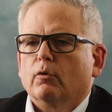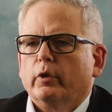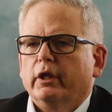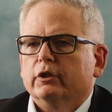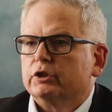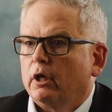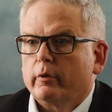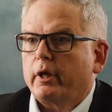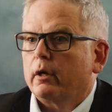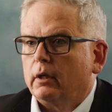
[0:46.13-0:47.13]
that we share
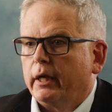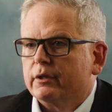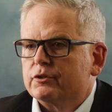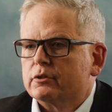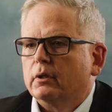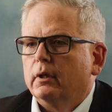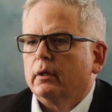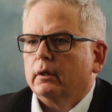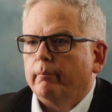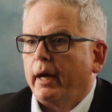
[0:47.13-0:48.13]
with our clients,
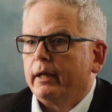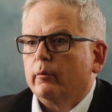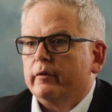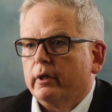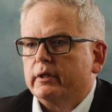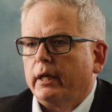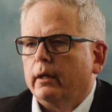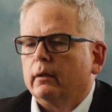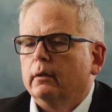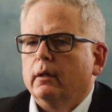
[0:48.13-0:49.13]
combine it with their
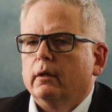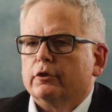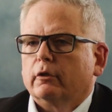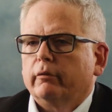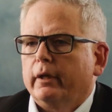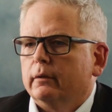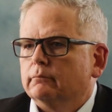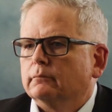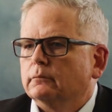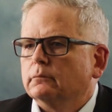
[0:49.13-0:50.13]
data to create
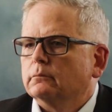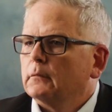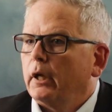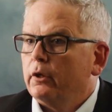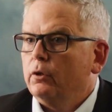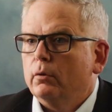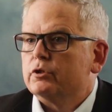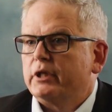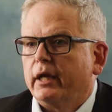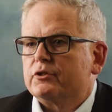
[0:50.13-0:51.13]
a
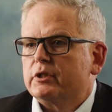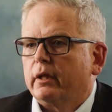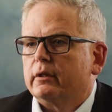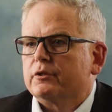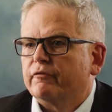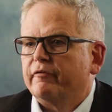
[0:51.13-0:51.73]
huge data set that's